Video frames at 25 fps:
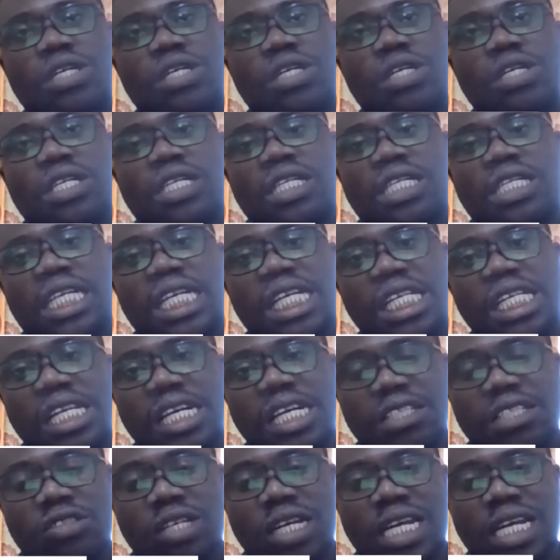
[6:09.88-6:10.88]

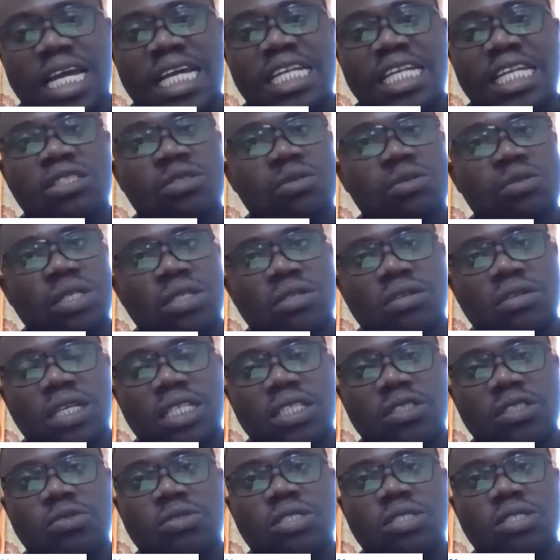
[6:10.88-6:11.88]
industrialize quickly
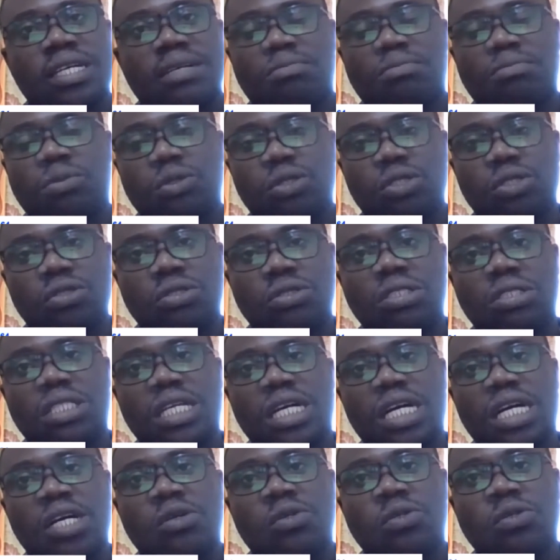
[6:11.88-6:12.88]
to start producing
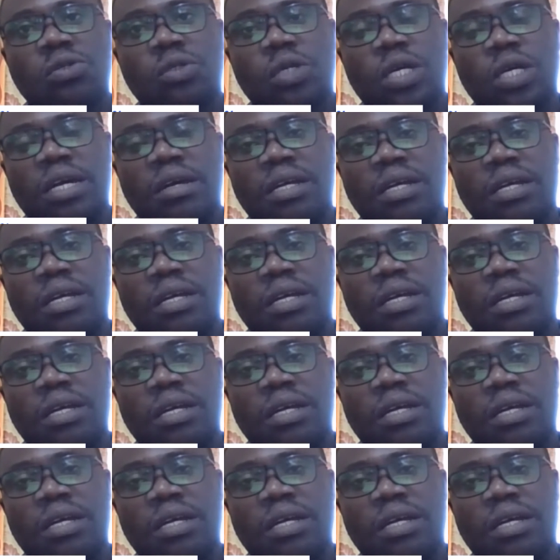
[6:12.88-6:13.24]
our own,